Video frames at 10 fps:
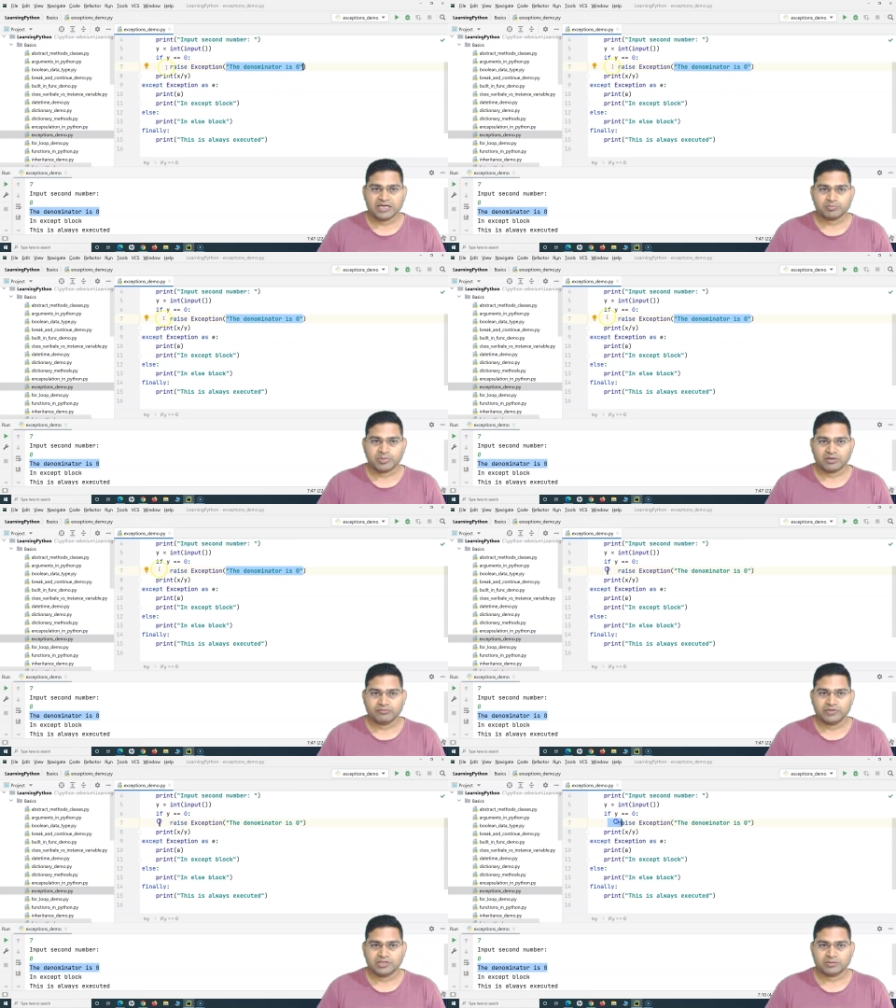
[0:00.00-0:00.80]
as part
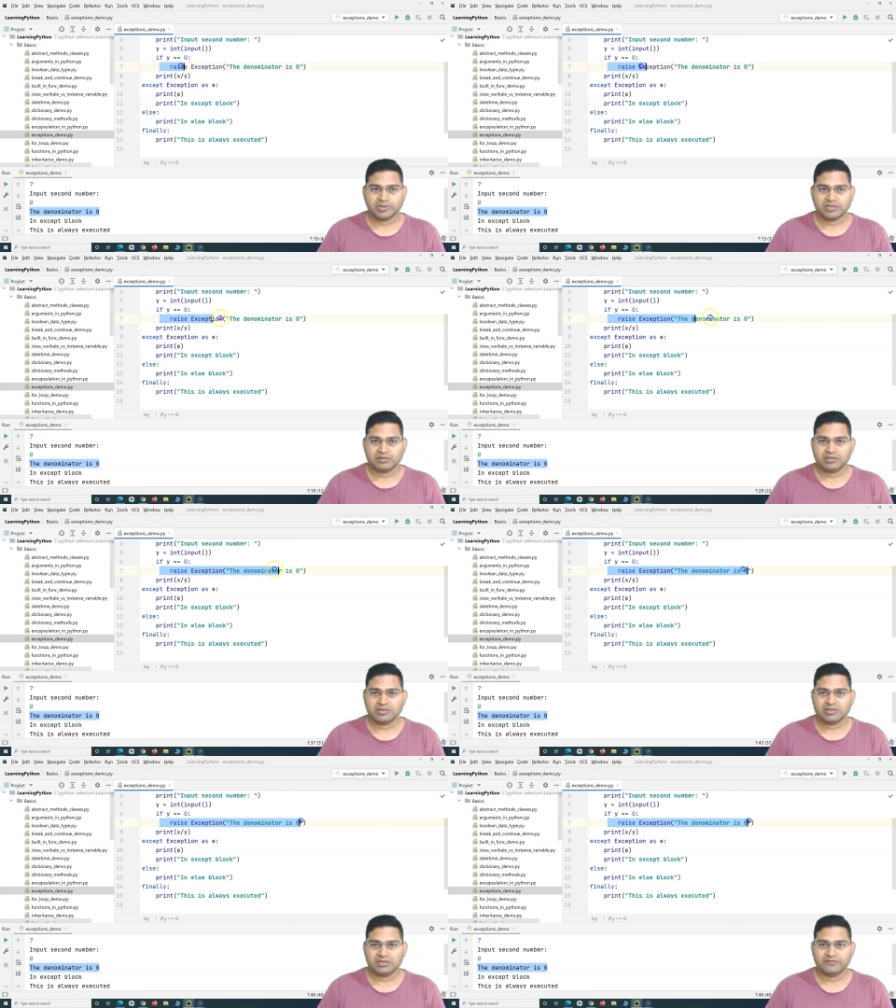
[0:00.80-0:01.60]
of this
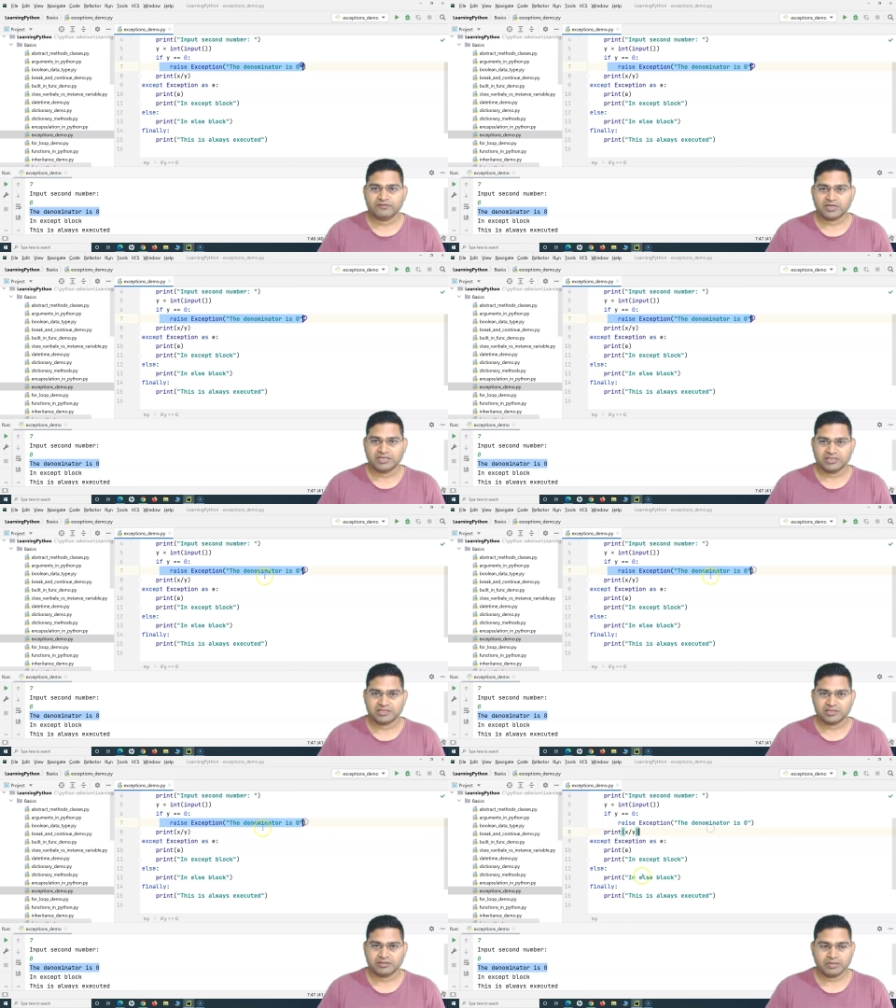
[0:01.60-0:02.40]
particular if
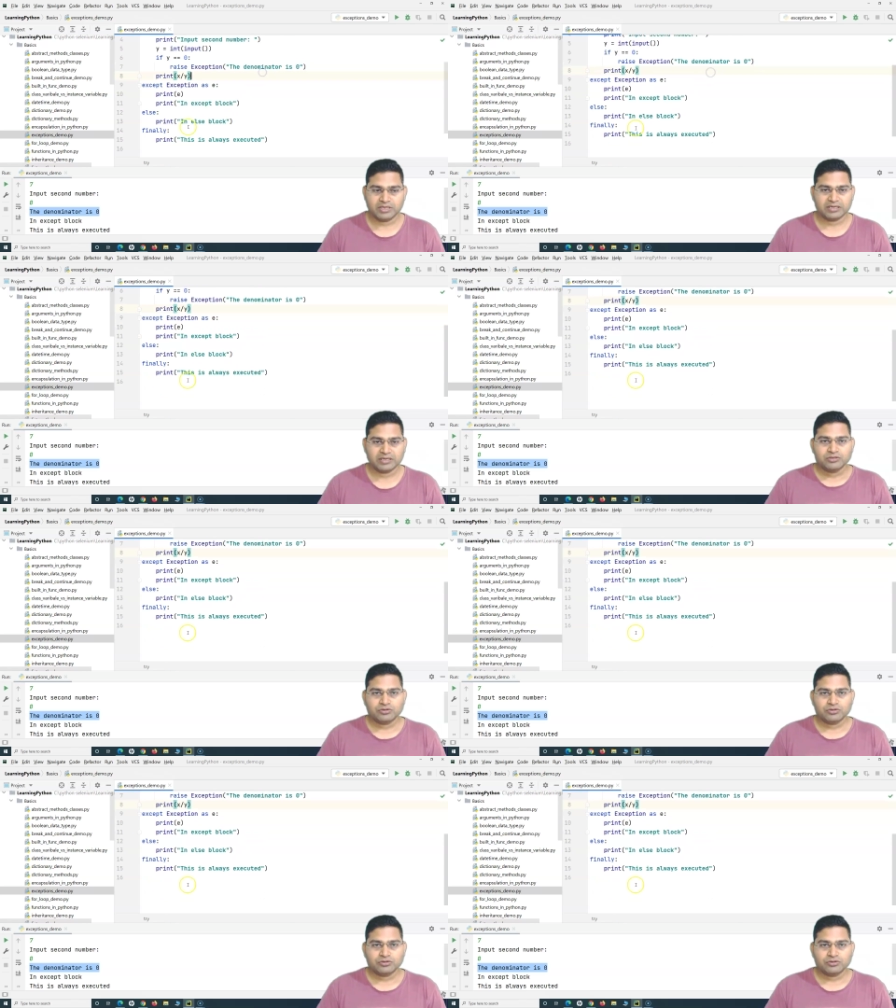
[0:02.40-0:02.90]
condition right